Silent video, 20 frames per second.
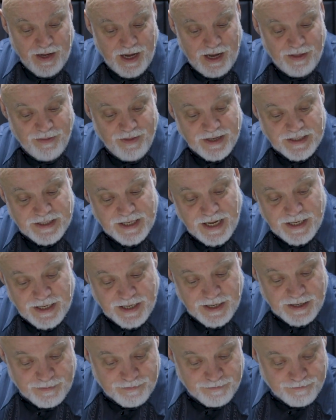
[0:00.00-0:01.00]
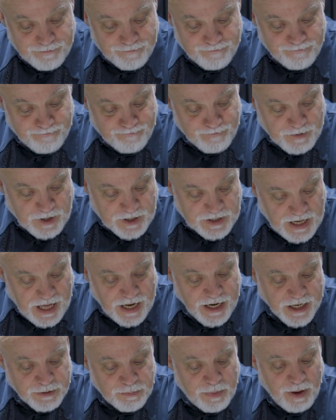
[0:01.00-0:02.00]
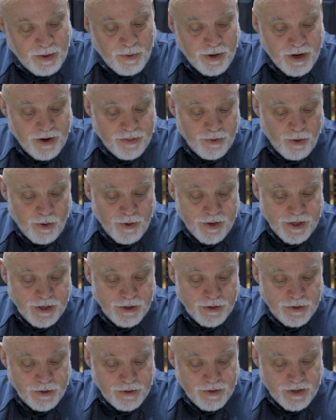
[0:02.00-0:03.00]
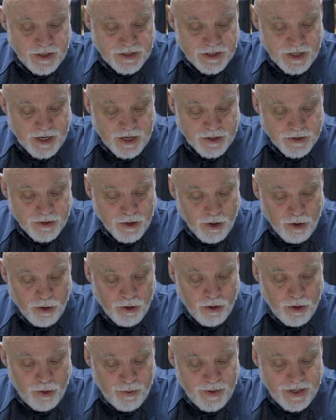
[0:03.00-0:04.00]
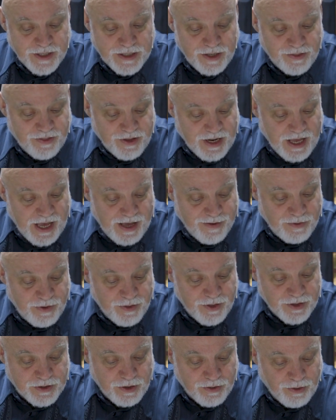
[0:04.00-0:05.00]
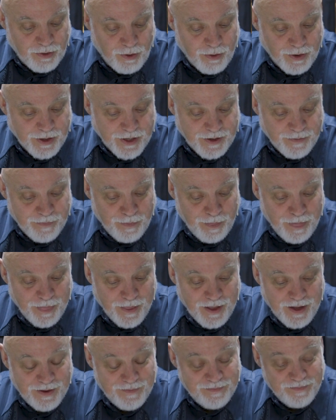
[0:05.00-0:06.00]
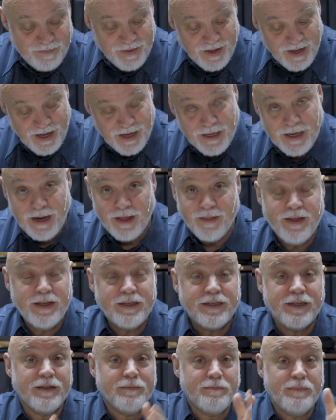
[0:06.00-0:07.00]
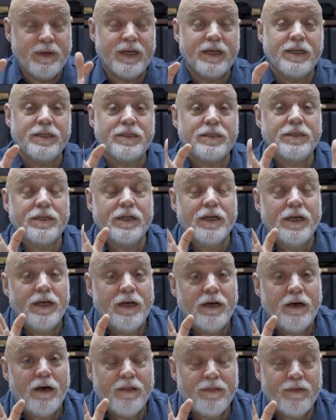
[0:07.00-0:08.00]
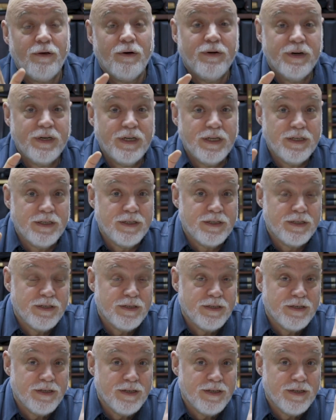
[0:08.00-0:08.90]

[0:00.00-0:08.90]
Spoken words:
And they said to him, "Tell us by what authority you do these things, or who is it that gave you this authority?" Now, these are the biggest authorities